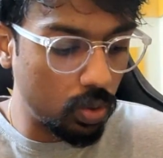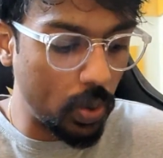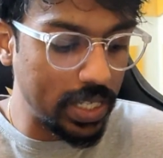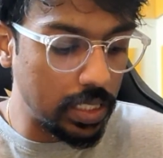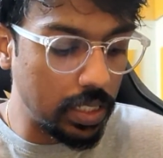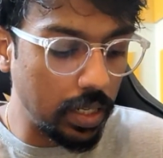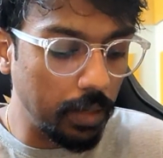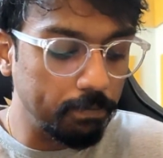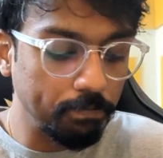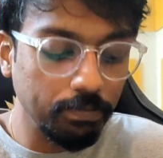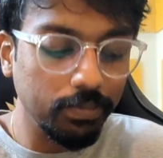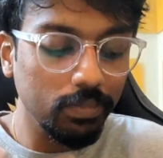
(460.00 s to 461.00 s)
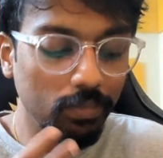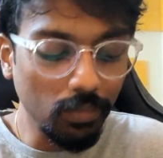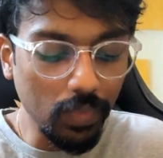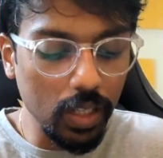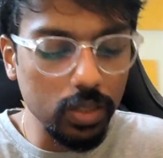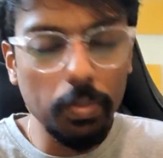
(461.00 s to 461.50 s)
questioning?
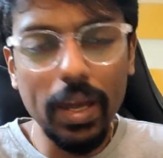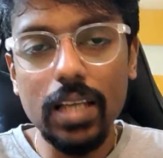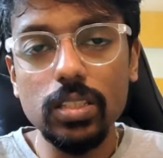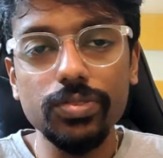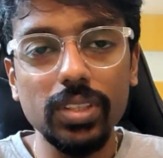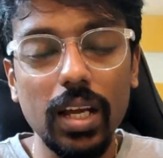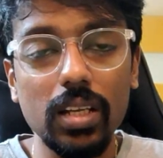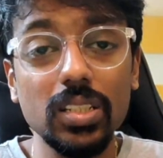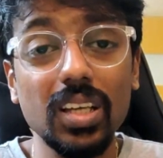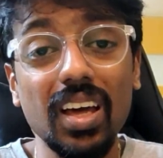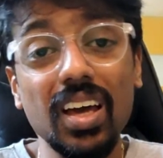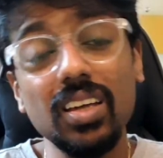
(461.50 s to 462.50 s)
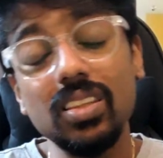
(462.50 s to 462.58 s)
So my answer for that is